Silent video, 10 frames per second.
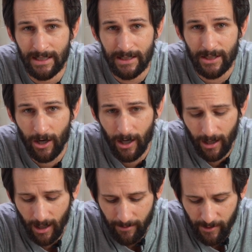So
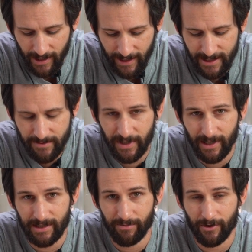I'm going to
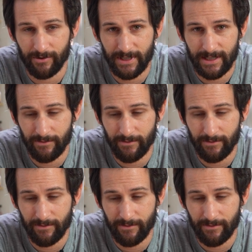expedite the process.